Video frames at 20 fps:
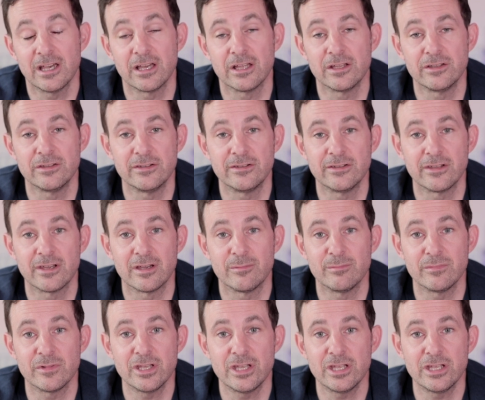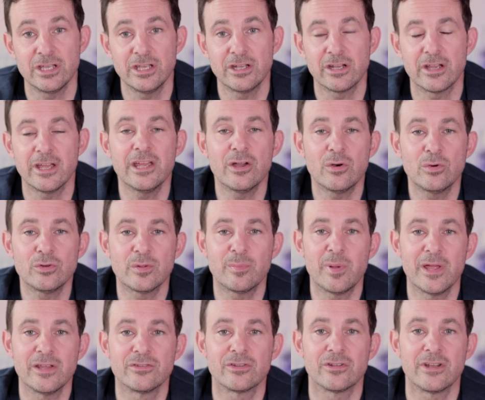And, it all
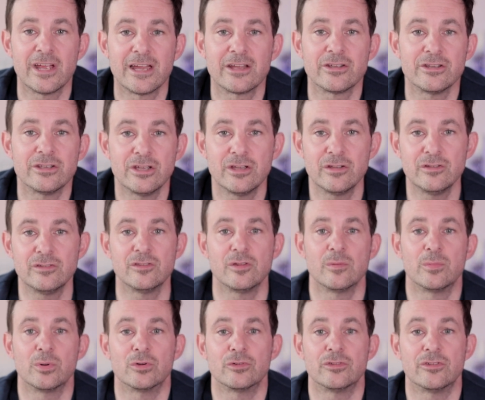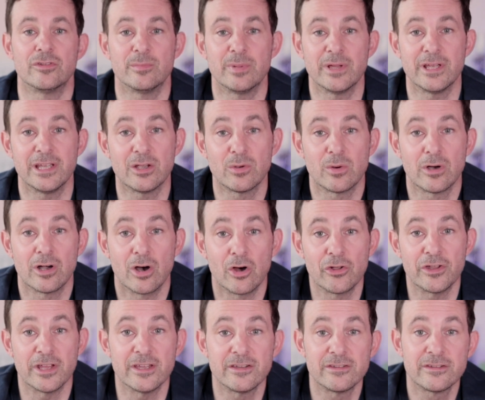depends on how you're using the board, to be quite
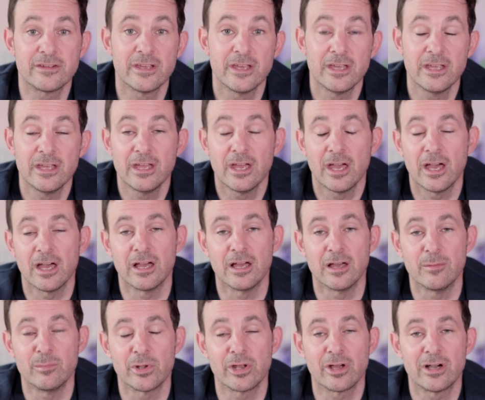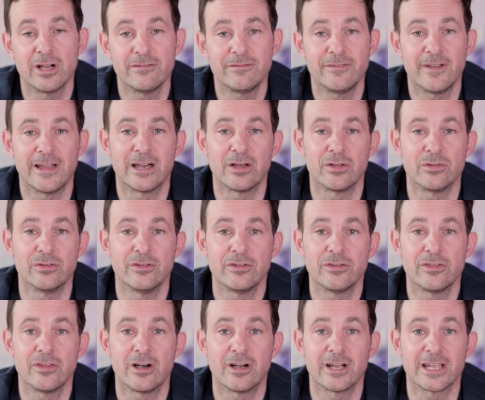honest. But I found
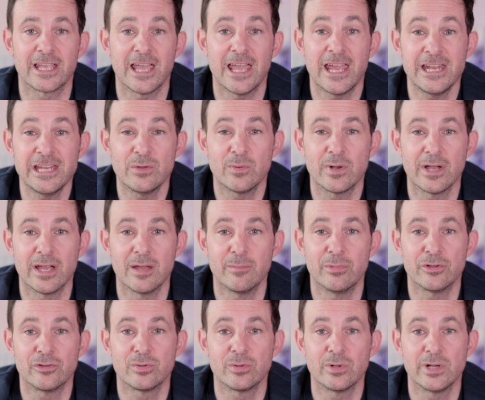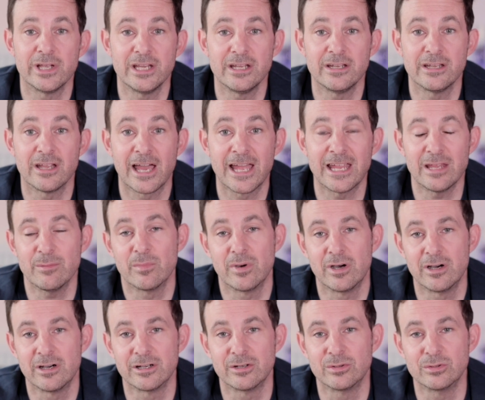that I get anywhere between 8
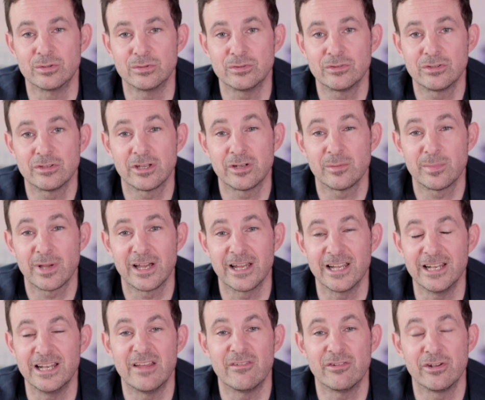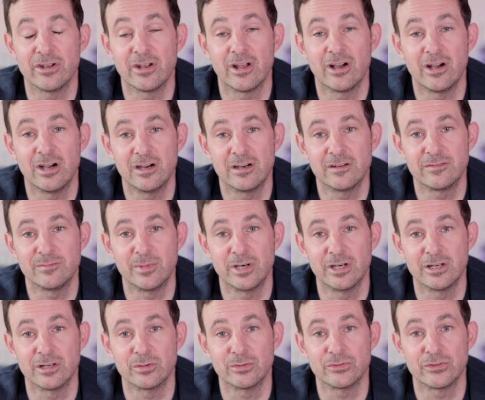miles and about 11.5
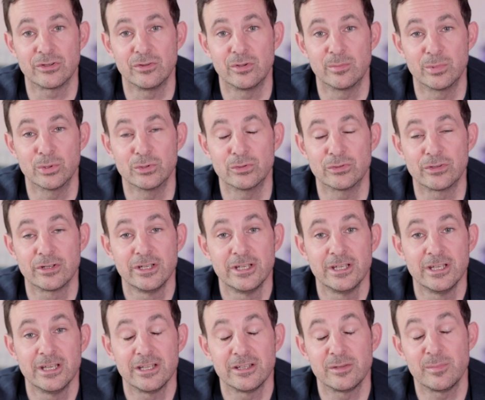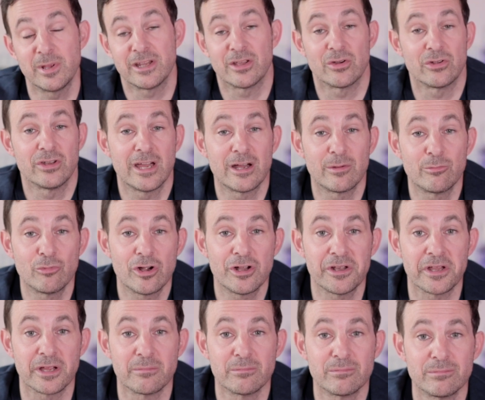miles on the board, depending on how I'm
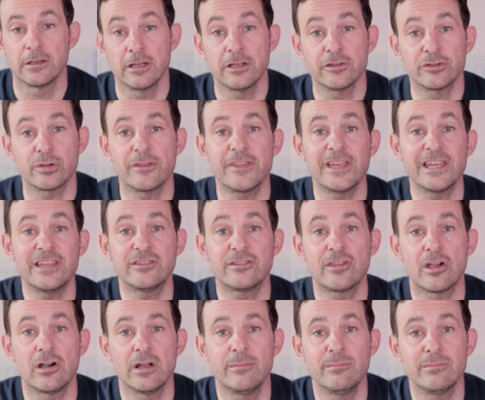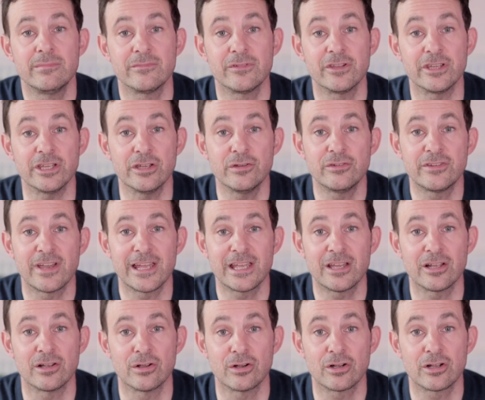riding. So I think it's time that you
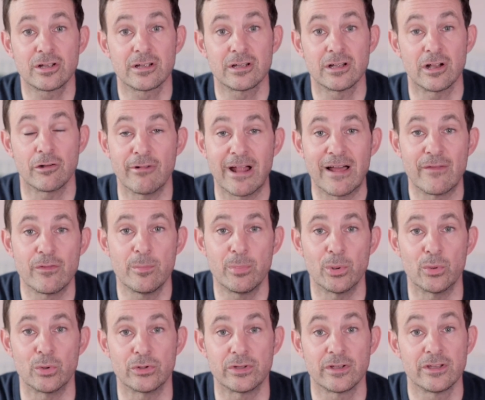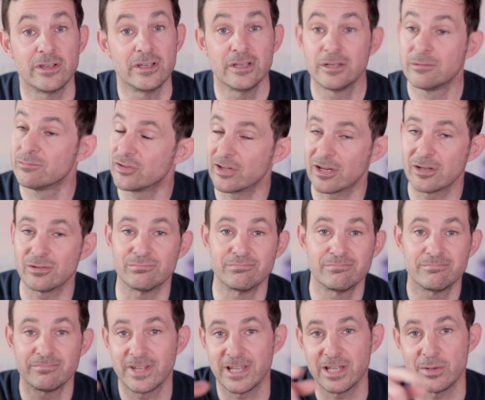take a look around the board. So
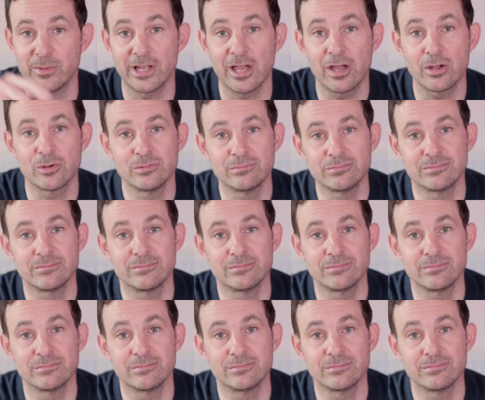here we go.